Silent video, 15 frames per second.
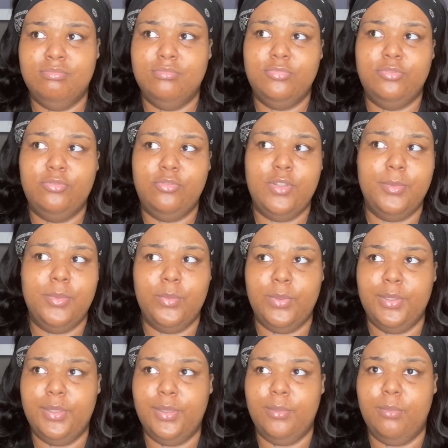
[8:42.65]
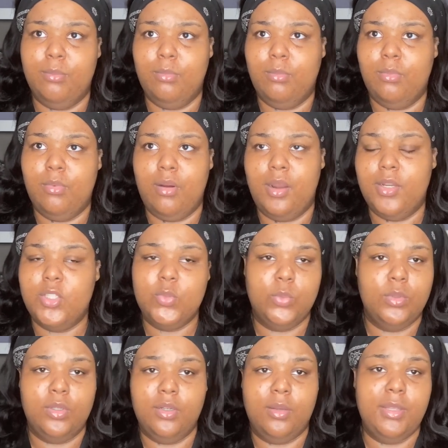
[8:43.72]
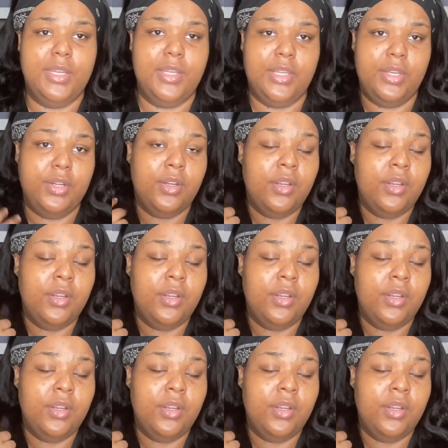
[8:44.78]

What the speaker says: February, March, we're gonna hit a year.